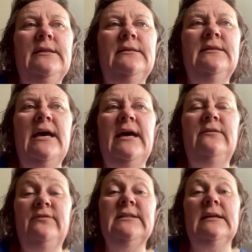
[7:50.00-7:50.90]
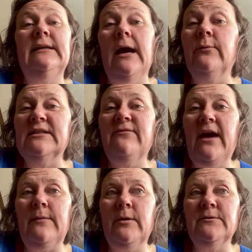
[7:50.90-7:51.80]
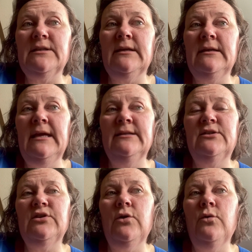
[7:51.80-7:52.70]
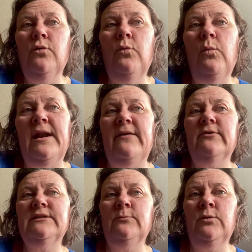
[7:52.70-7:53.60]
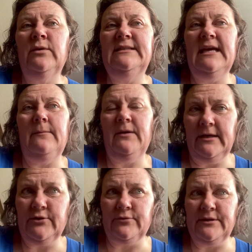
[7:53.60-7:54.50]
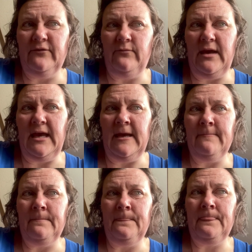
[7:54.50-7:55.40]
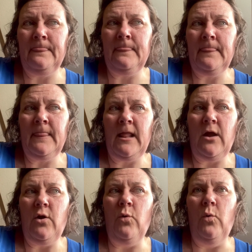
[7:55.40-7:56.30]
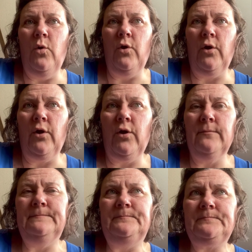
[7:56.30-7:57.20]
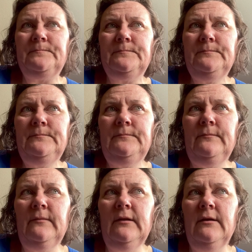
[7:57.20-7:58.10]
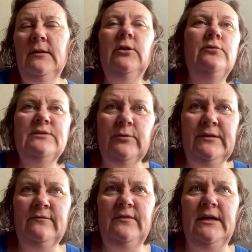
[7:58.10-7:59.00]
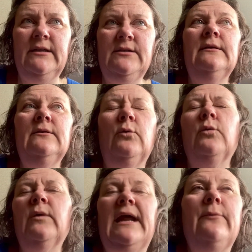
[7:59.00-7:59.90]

that physically I was a fat person. And so whenever someone would take pictures of me or clothes wouldn't fit or when I